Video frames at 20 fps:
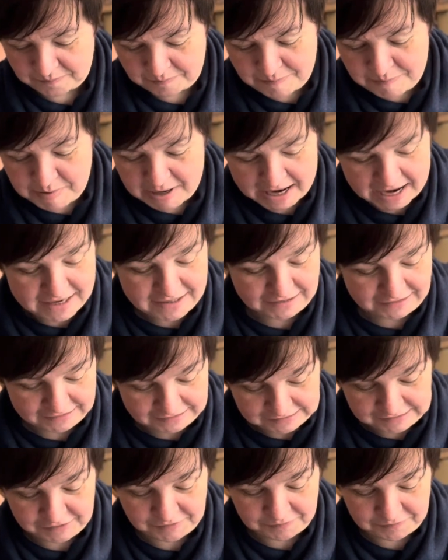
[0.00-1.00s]

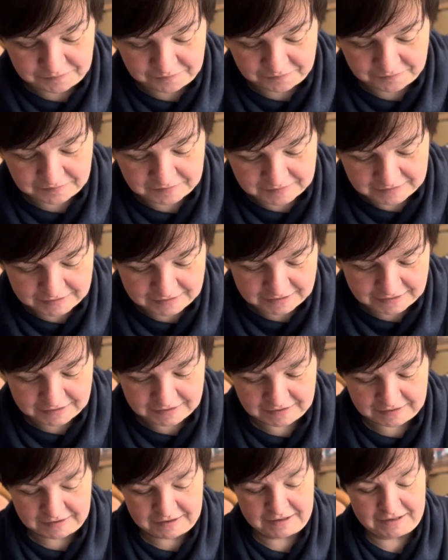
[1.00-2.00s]
panel
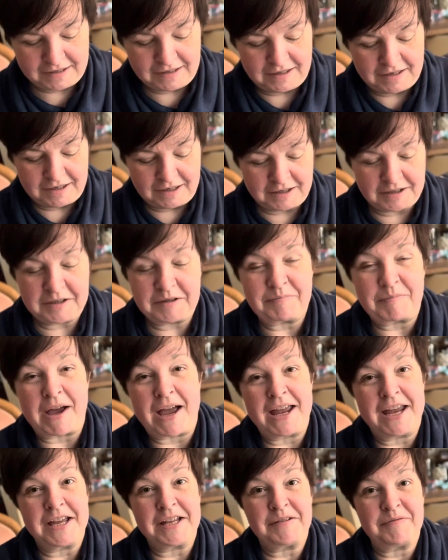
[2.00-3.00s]

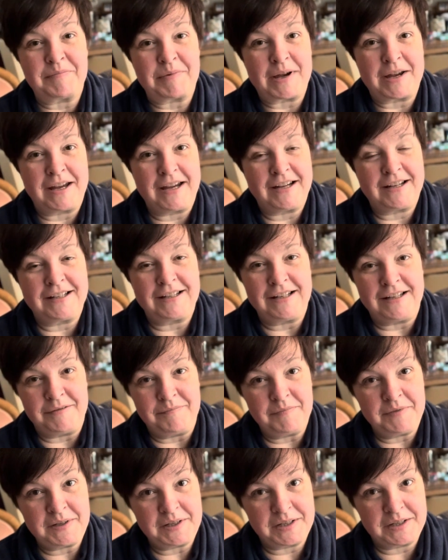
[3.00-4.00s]
inspired by
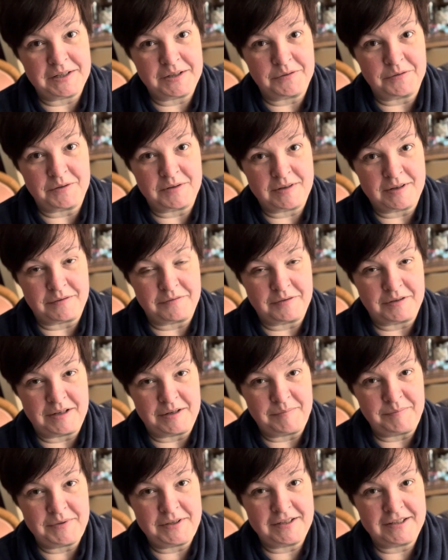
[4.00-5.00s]
Klimt, Gustav
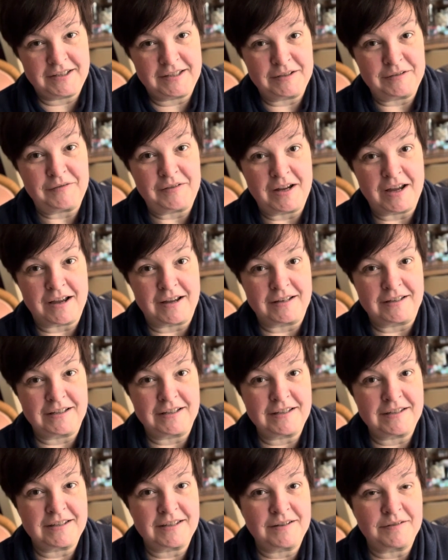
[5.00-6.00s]
Klimt, the
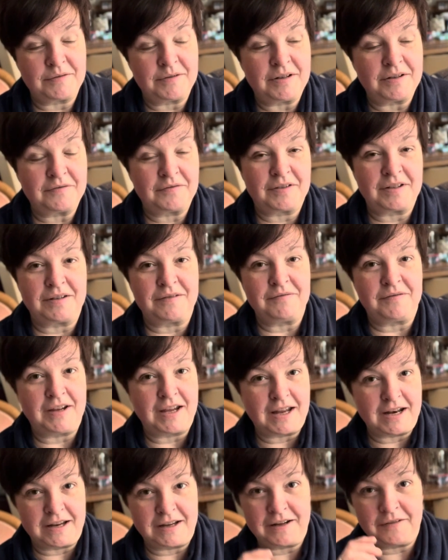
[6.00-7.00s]
artist who lived in
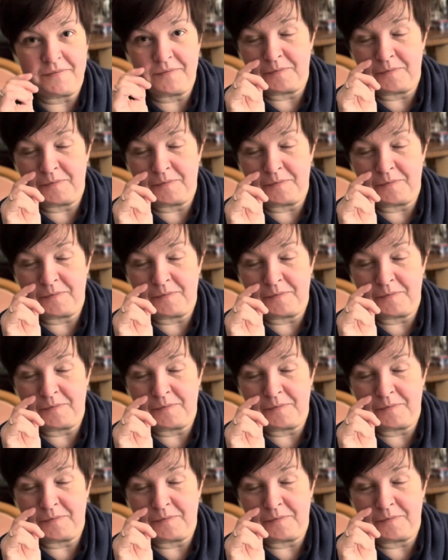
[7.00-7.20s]
Vienna